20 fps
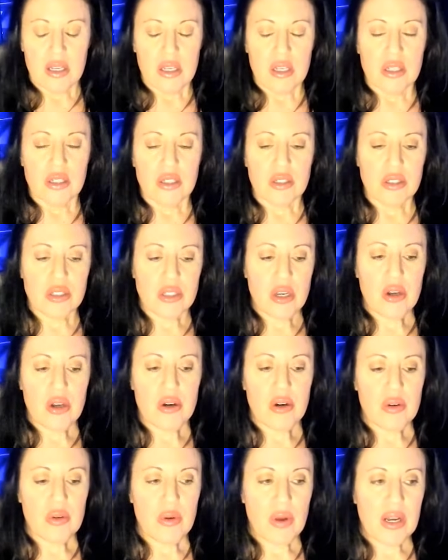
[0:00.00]

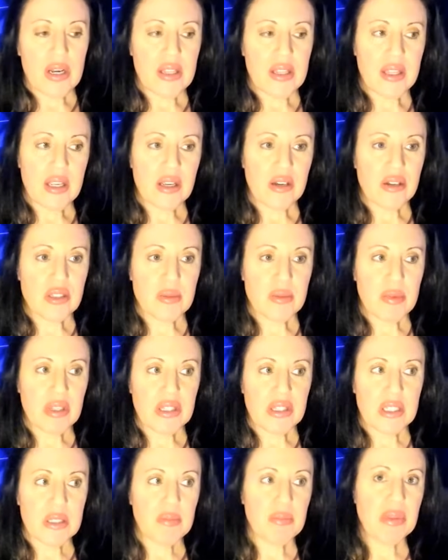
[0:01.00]
So anything else
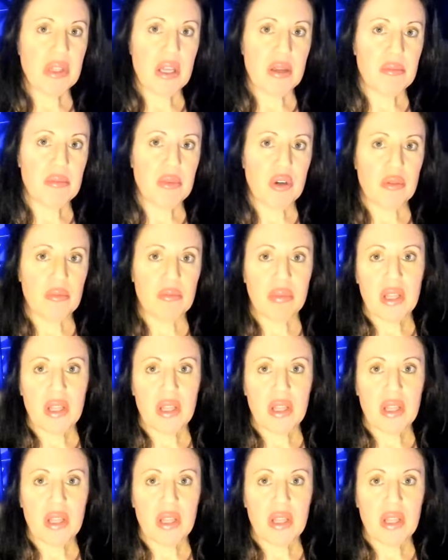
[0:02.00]
about this blood moon?